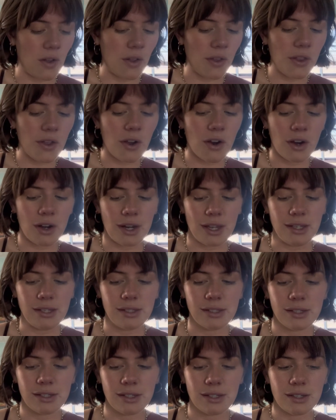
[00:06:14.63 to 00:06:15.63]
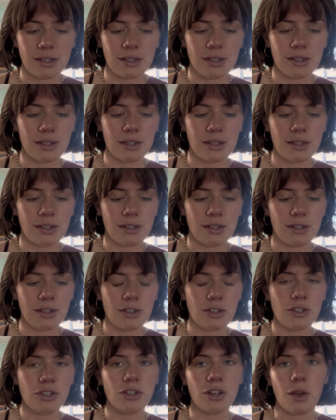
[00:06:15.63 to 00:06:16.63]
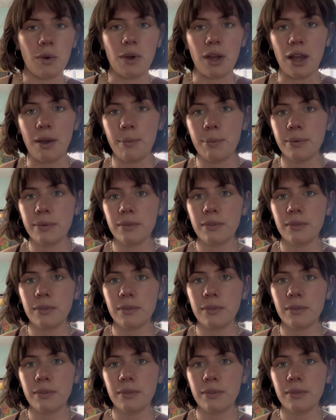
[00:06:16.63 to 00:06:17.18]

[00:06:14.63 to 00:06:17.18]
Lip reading: the artists show up,